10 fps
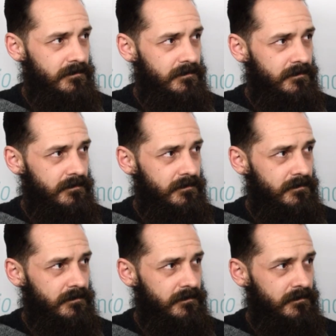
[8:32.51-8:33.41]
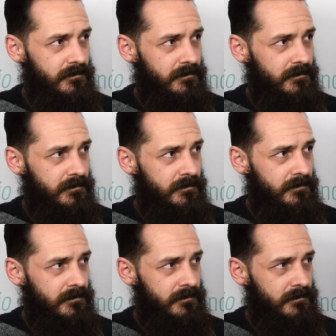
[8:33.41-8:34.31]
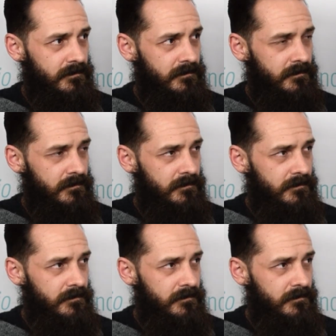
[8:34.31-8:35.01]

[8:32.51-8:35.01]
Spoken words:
[no speech]